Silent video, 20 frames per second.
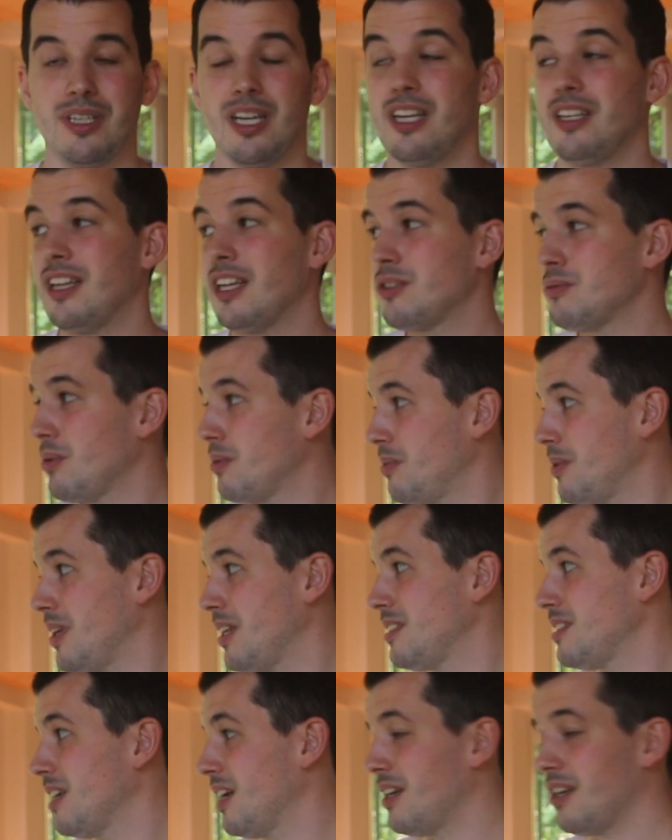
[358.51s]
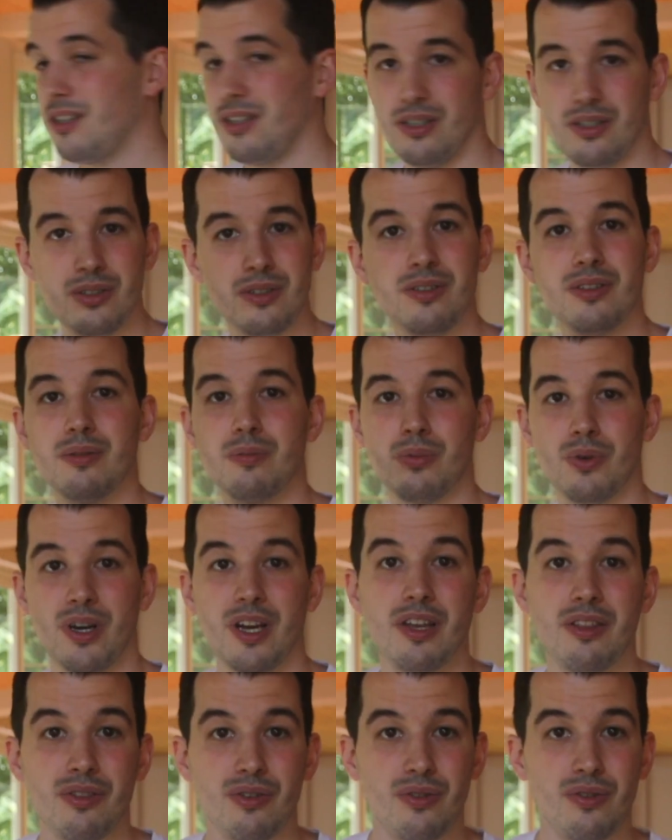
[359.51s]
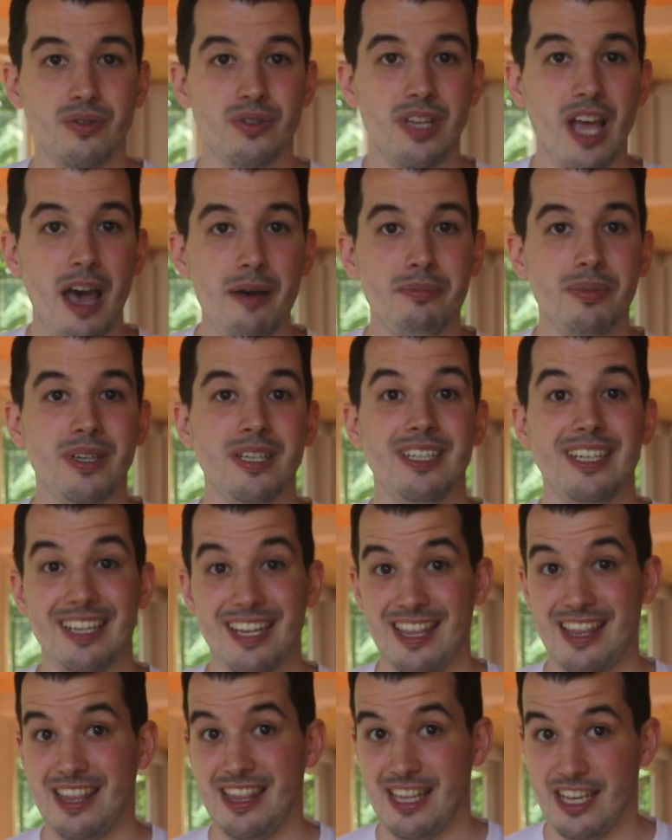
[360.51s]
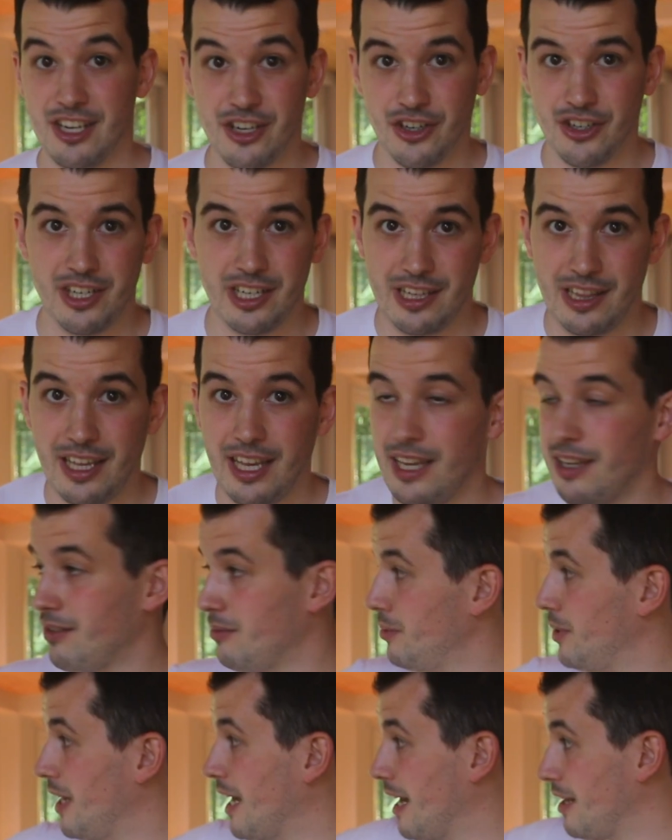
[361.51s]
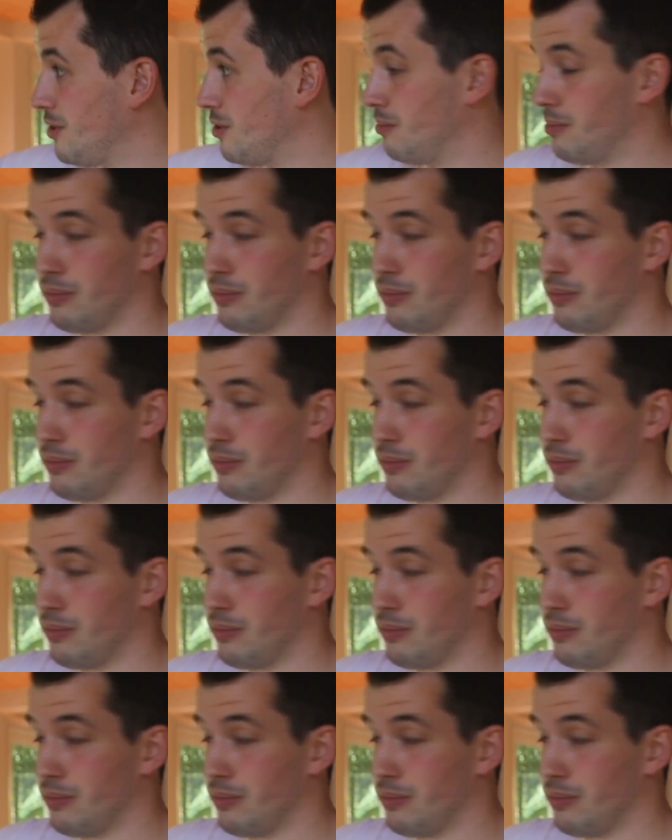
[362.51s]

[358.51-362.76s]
And that's what we decided to do. The breakthroughs happened literally. We had to